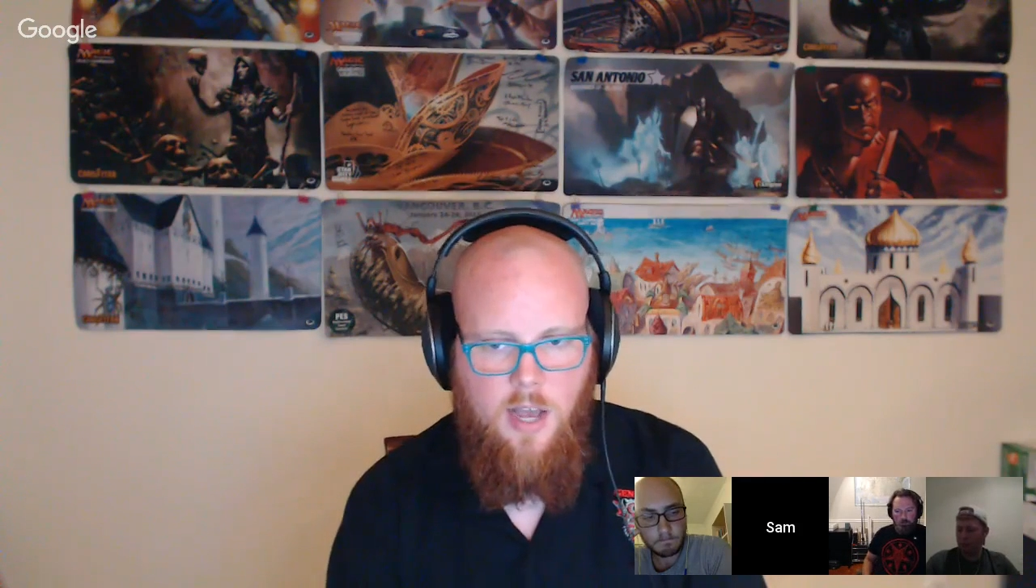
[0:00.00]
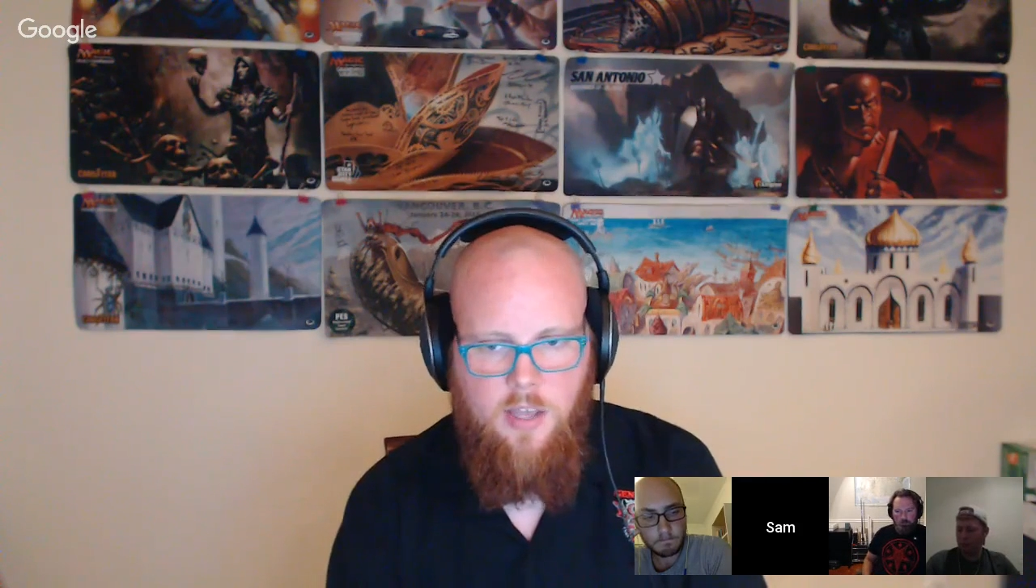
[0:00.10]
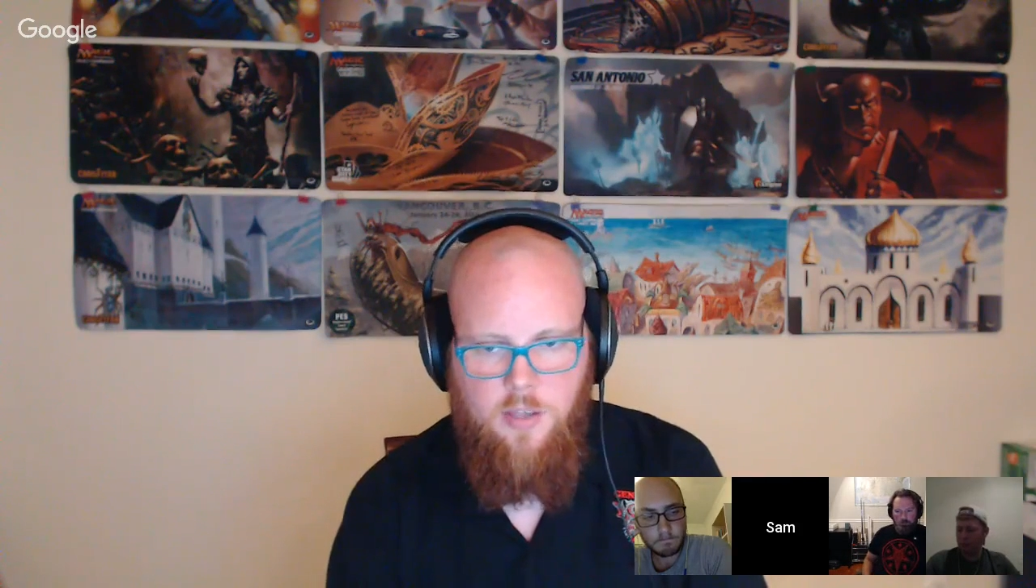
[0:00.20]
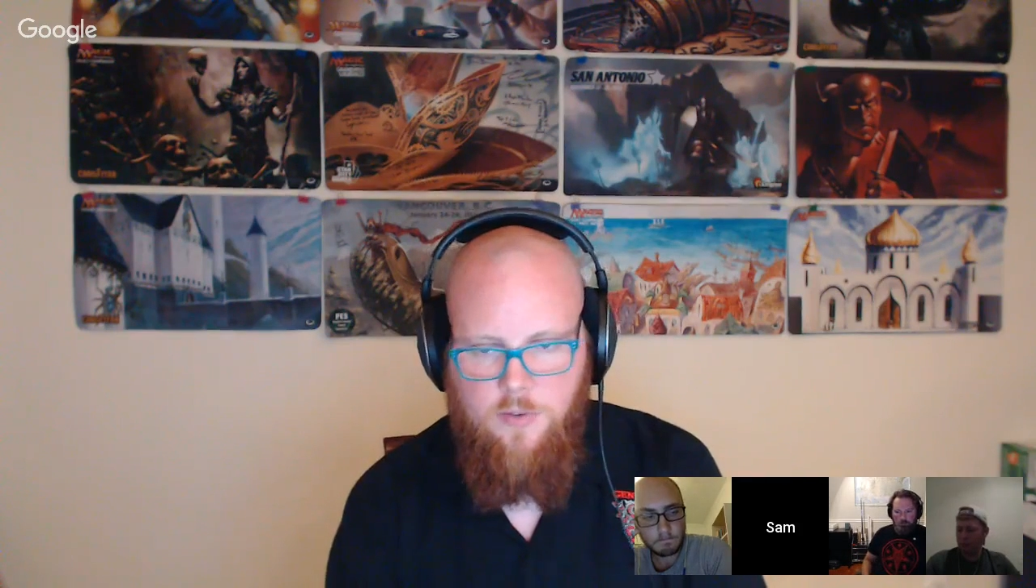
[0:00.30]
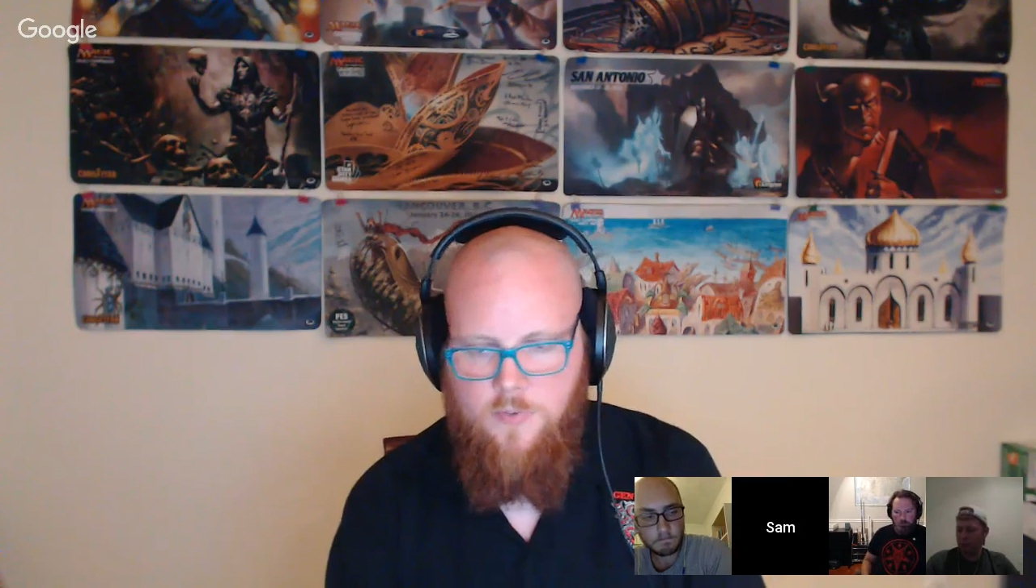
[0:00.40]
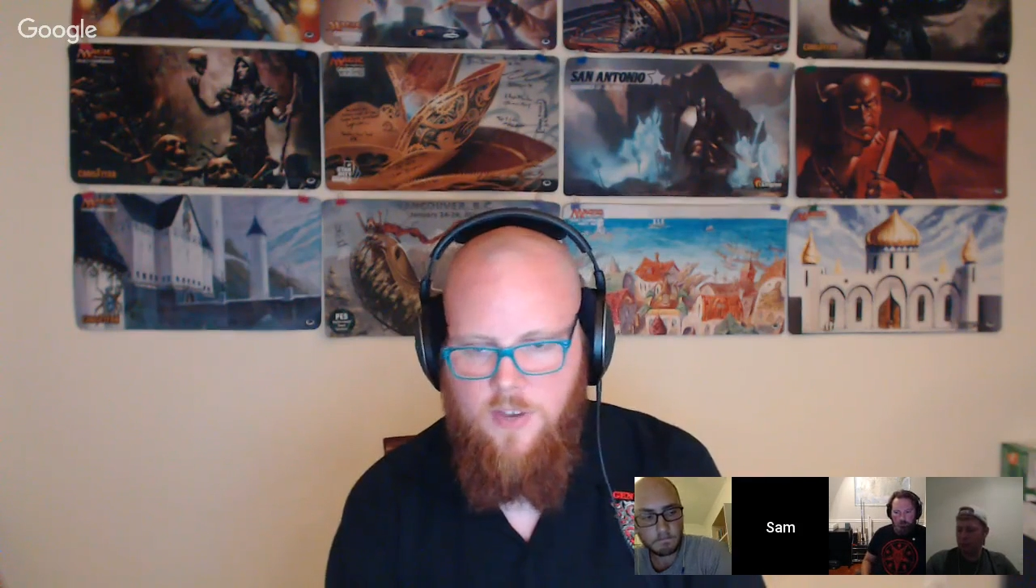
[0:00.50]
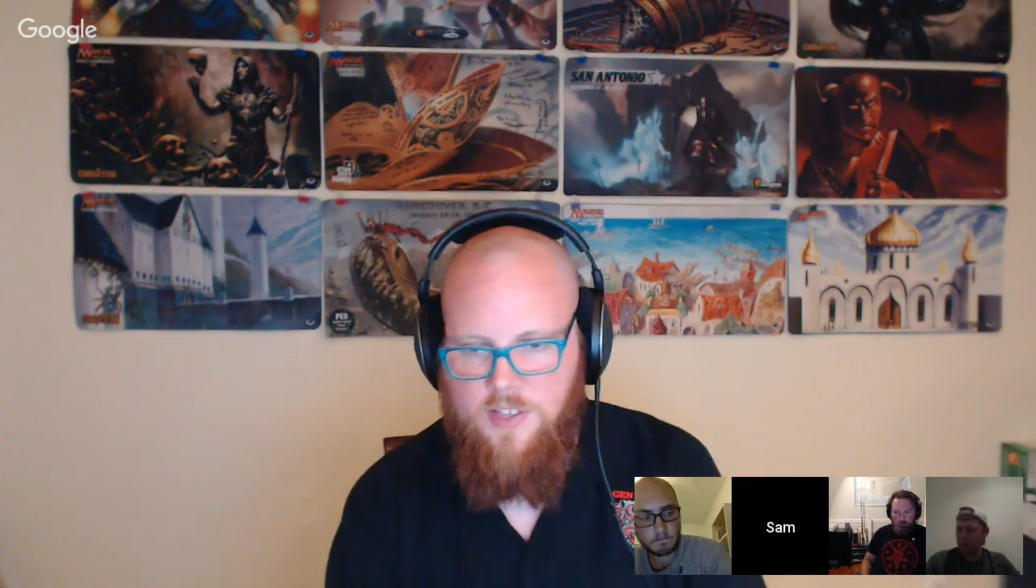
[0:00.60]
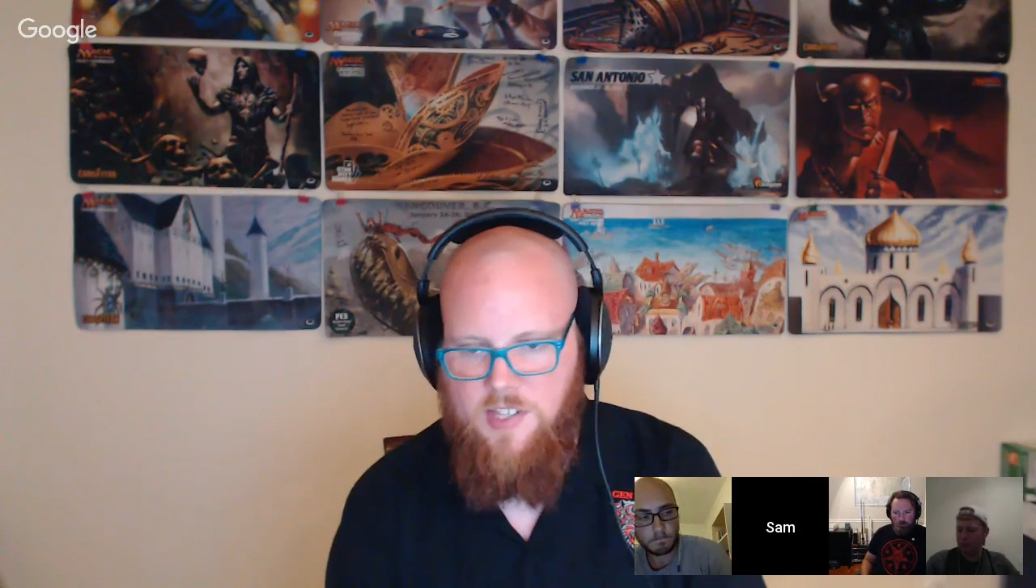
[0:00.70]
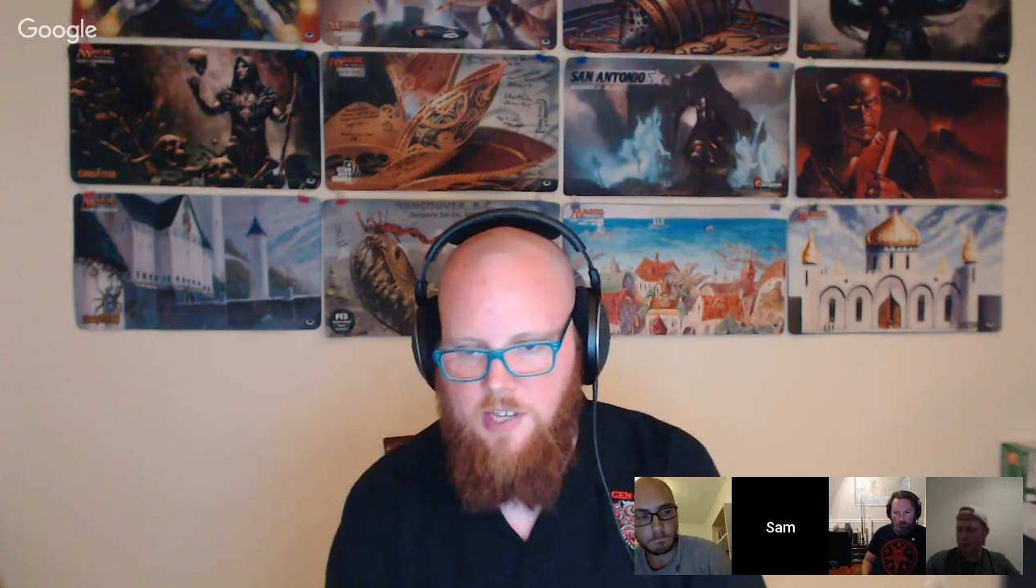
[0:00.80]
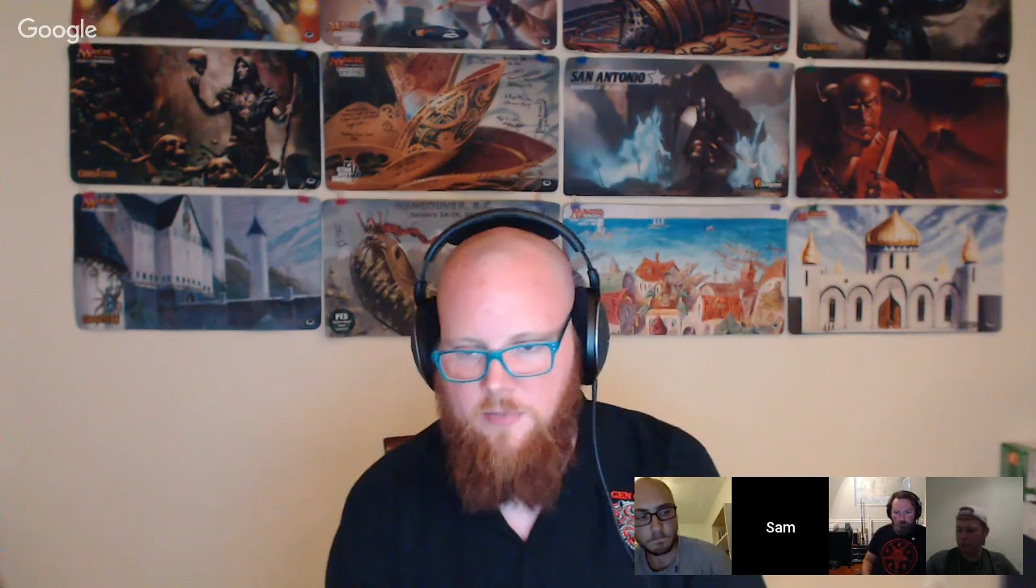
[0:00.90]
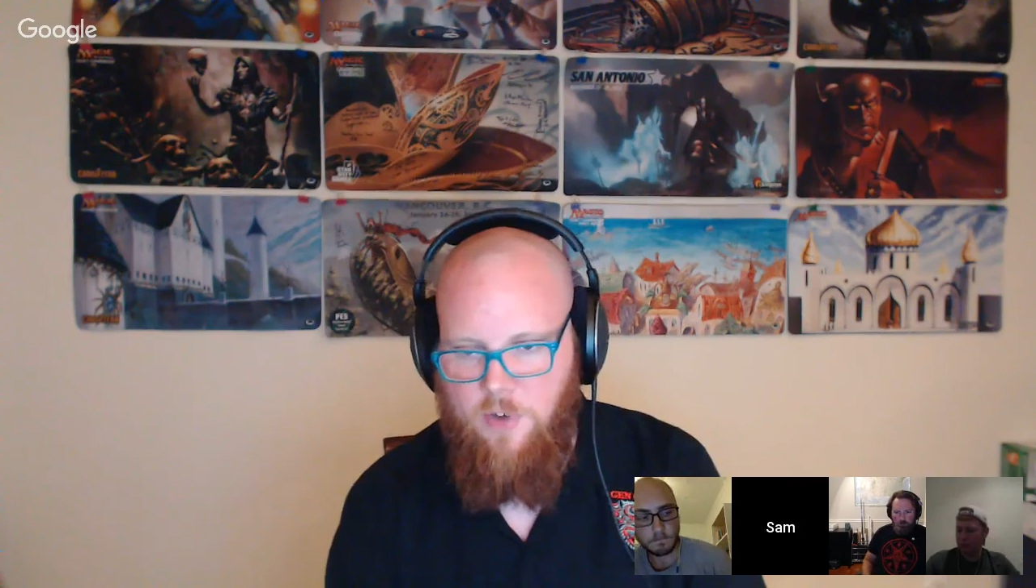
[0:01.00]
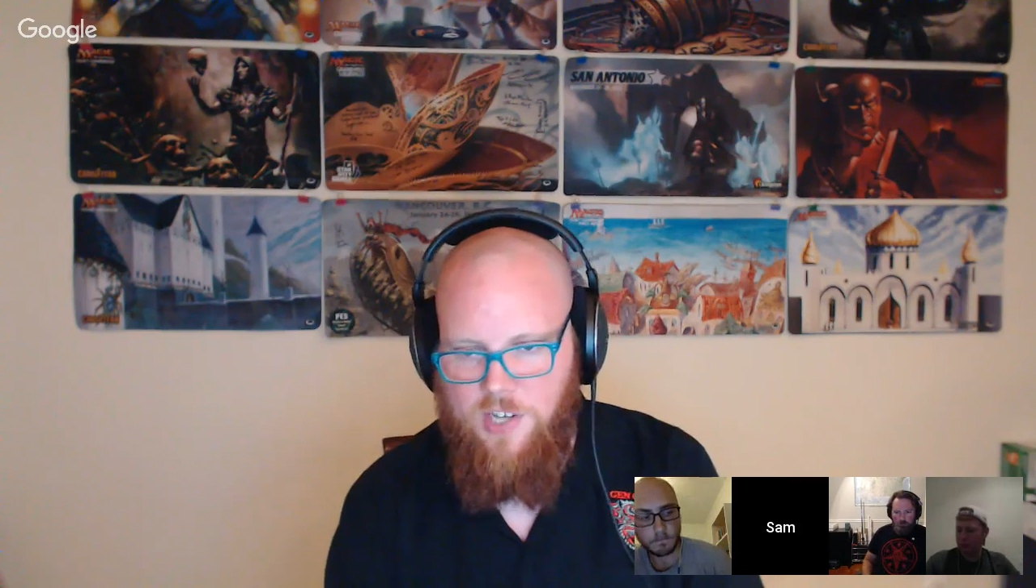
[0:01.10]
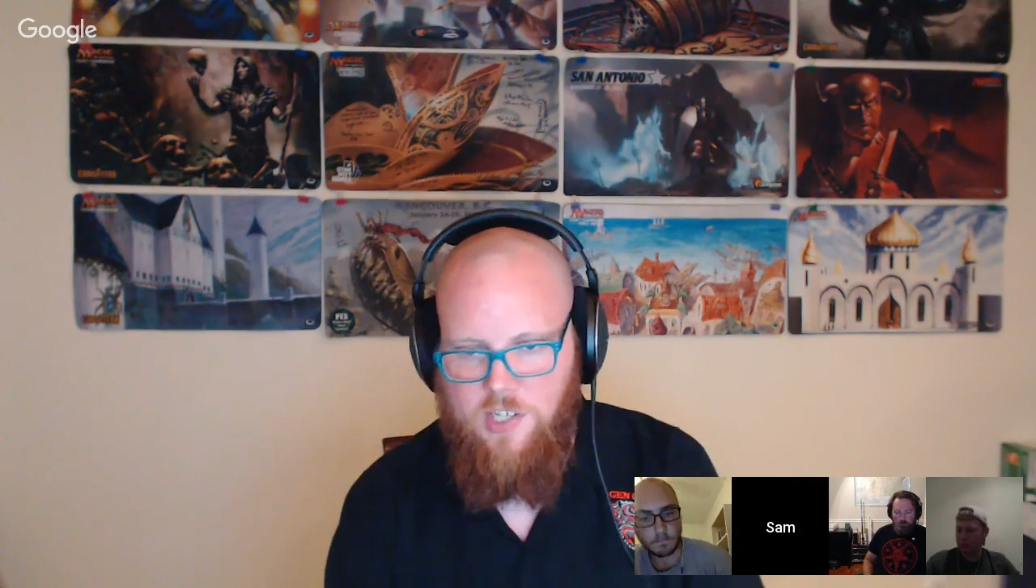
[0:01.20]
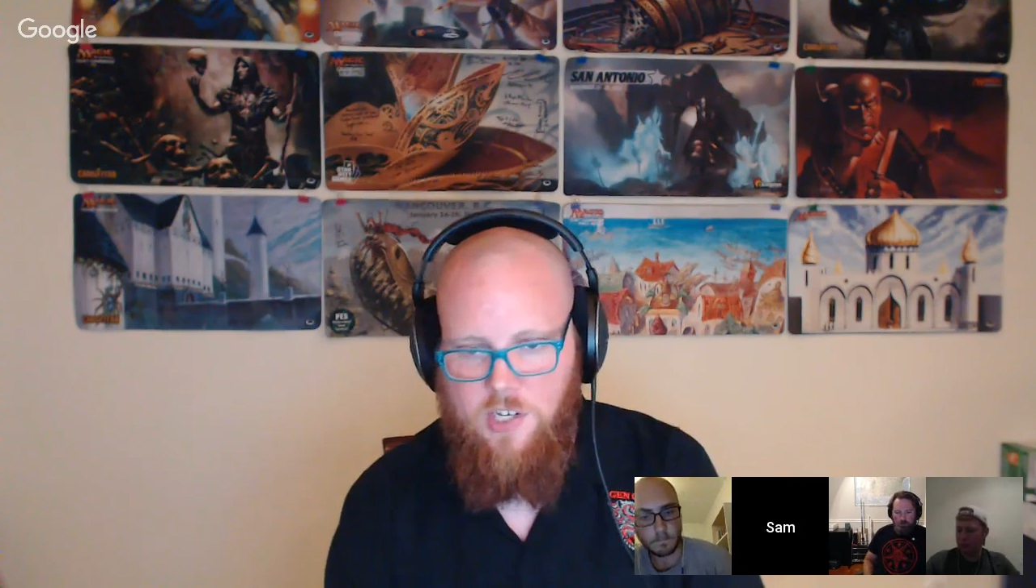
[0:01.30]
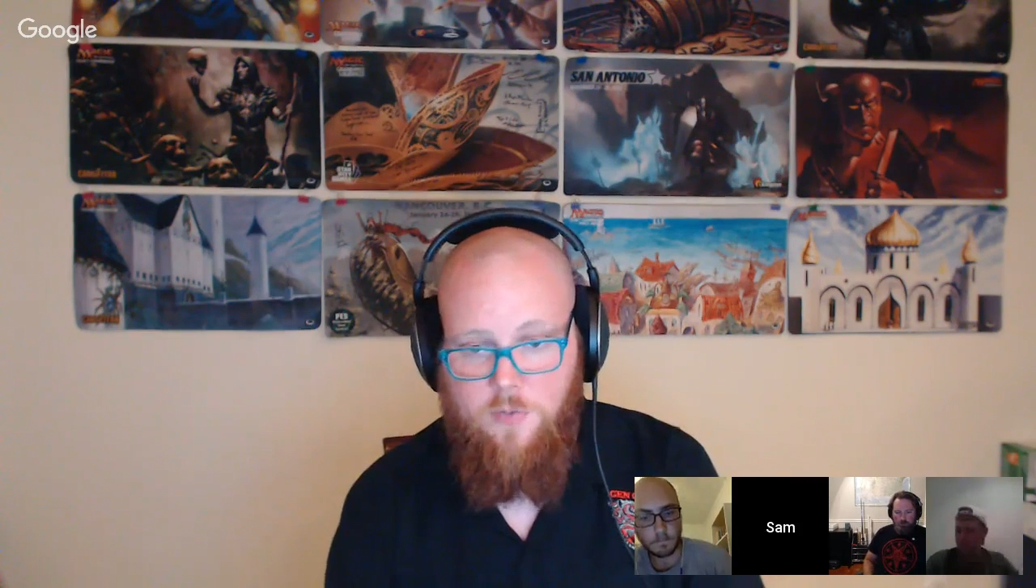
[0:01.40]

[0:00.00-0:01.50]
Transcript: you've got the city of Austin,